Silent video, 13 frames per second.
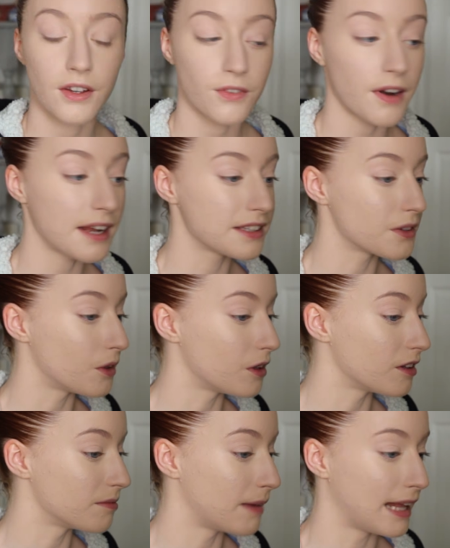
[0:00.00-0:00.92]
Right,
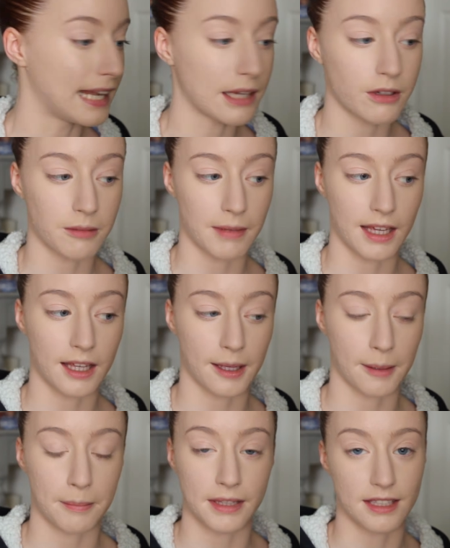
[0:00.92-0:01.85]
all of my liquid
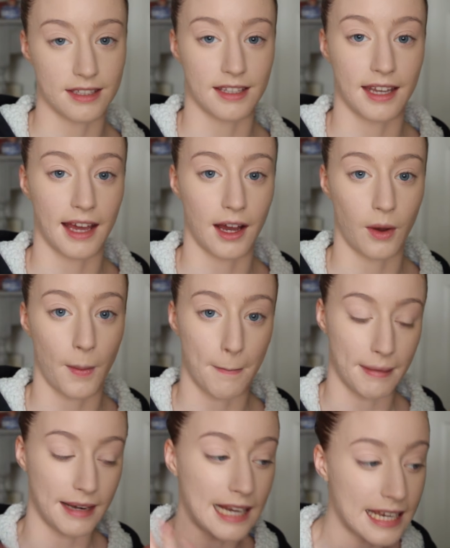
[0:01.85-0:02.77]
makeup is now
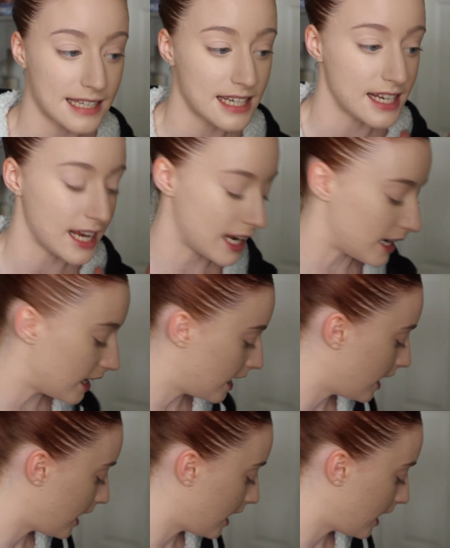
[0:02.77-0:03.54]
blended in,